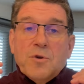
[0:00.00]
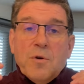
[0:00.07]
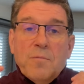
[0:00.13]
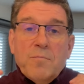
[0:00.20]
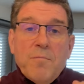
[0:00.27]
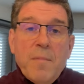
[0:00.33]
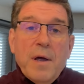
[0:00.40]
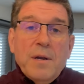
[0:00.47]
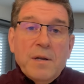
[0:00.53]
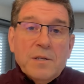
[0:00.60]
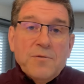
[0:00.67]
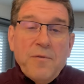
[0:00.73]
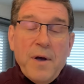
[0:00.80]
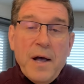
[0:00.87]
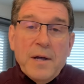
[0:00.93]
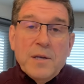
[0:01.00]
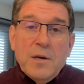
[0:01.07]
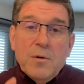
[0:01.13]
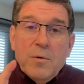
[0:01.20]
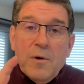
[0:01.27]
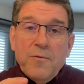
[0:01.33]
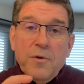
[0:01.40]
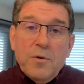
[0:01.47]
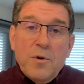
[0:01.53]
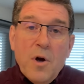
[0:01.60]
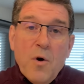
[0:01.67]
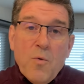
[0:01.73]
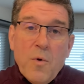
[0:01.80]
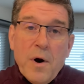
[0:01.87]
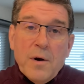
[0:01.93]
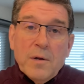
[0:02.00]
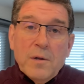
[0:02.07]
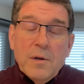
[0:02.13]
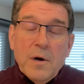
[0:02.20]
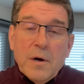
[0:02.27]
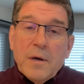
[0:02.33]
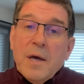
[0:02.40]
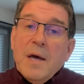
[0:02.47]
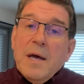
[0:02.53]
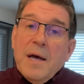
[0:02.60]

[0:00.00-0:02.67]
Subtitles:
tremendous value if you know where to look,